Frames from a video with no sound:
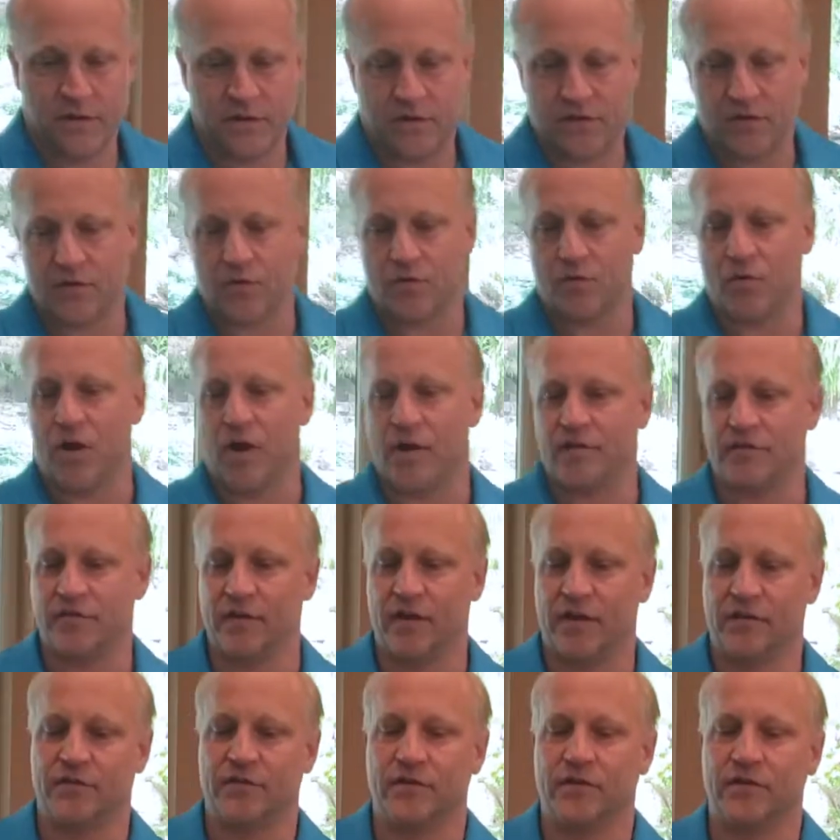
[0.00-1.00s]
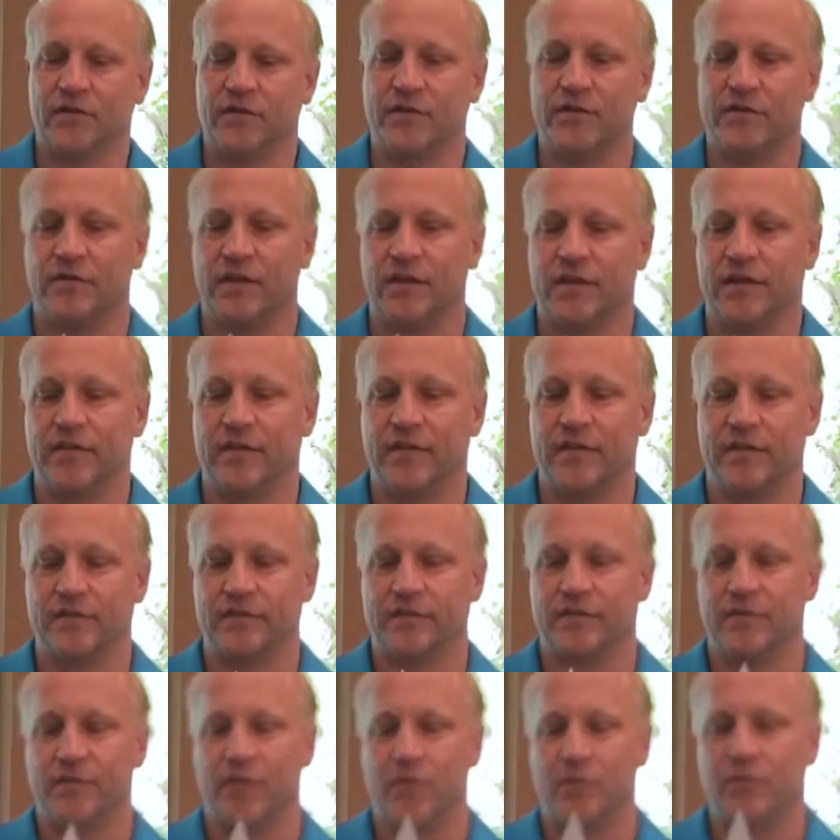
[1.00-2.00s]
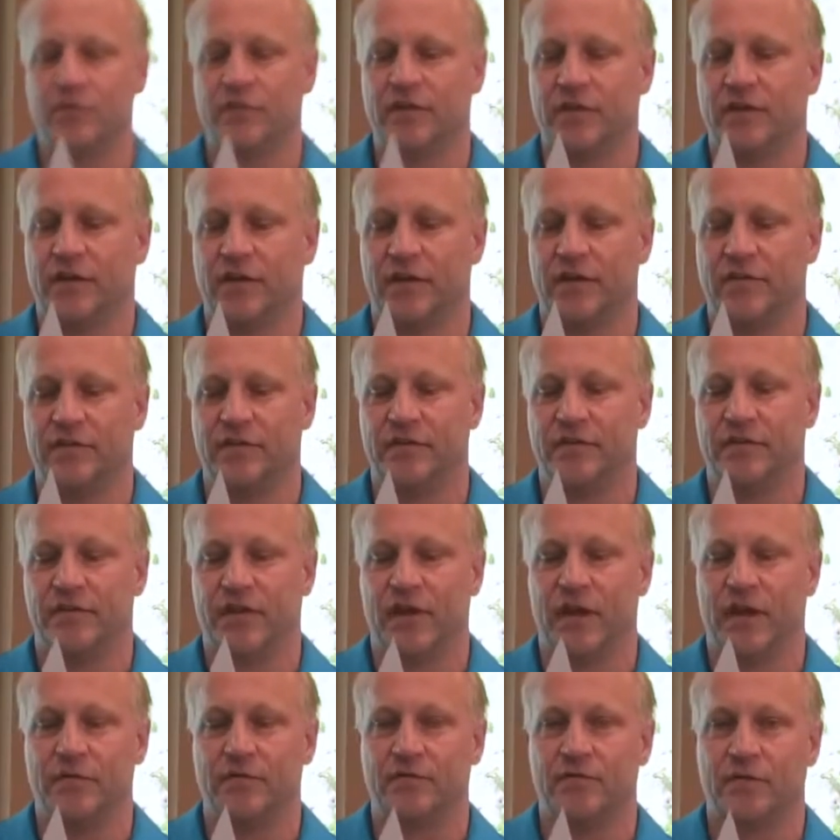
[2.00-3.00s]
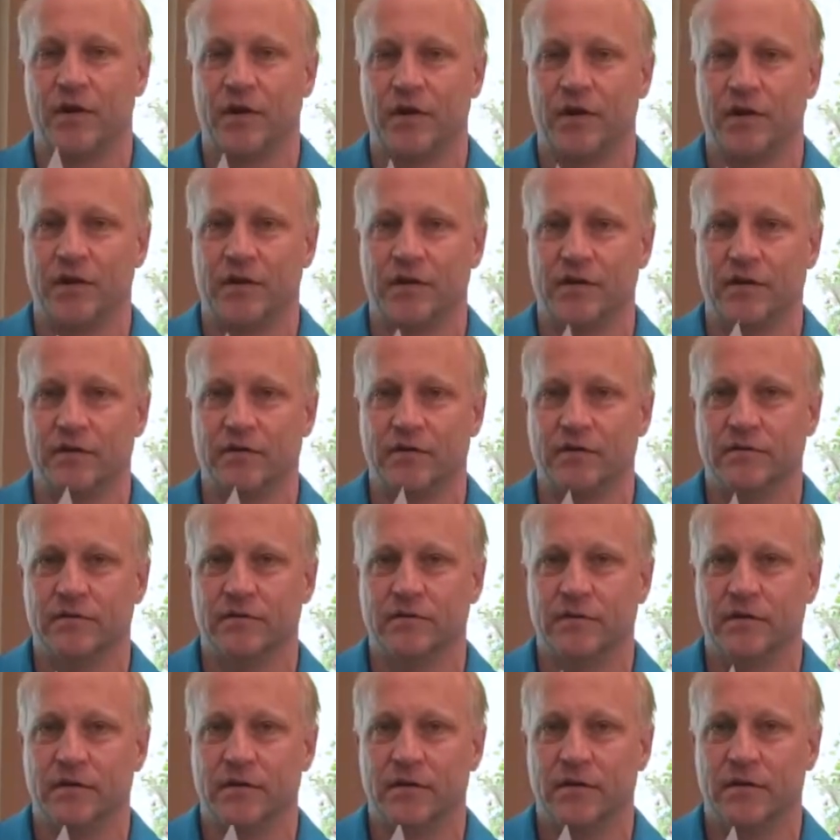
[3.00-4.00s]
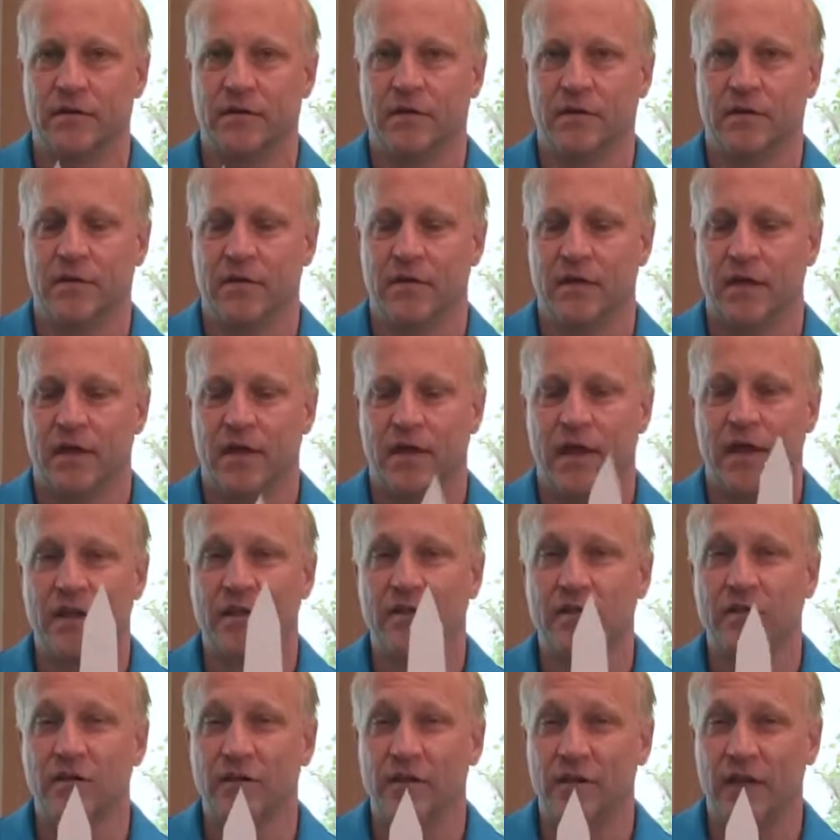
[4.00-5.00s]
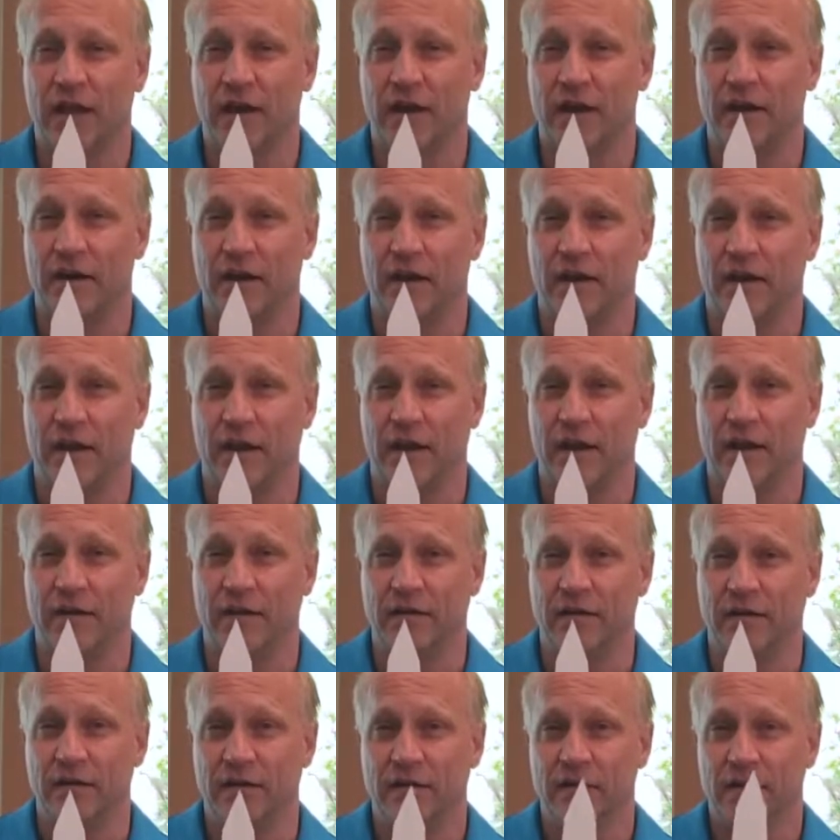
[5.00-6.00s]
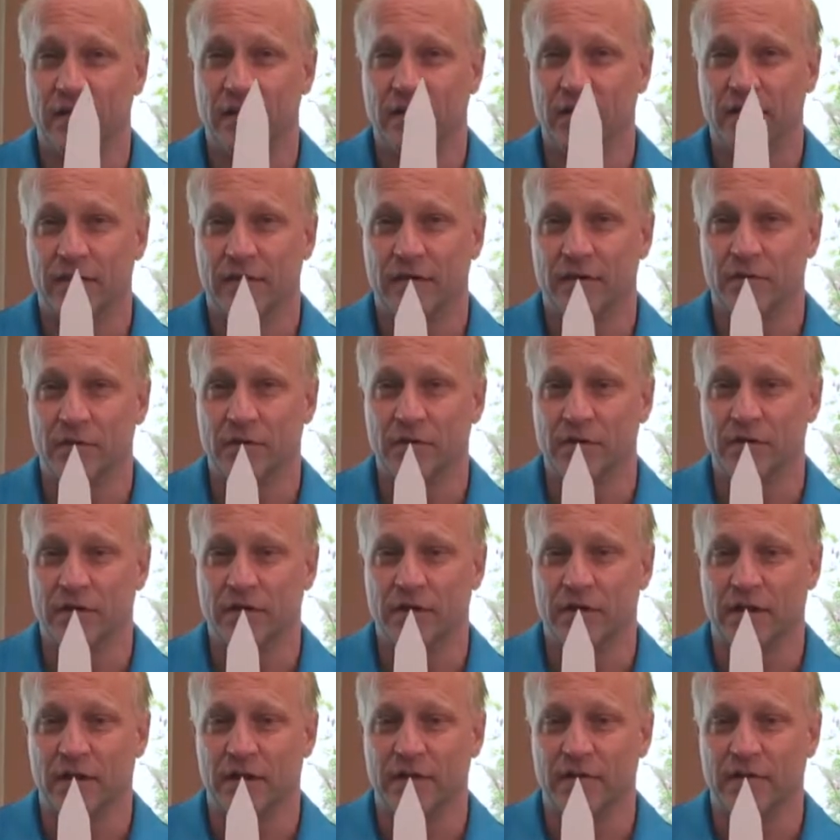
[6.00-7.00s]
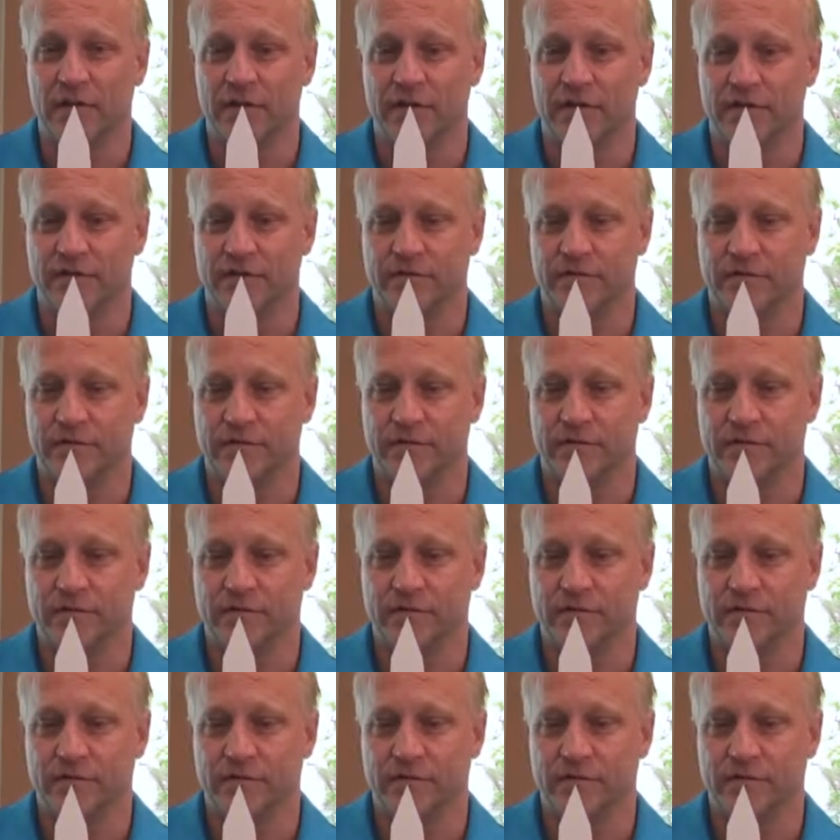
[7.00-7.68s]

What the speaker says: The cross section looks like this. If I was to cut this knife right here and look at it on end, it would look like this,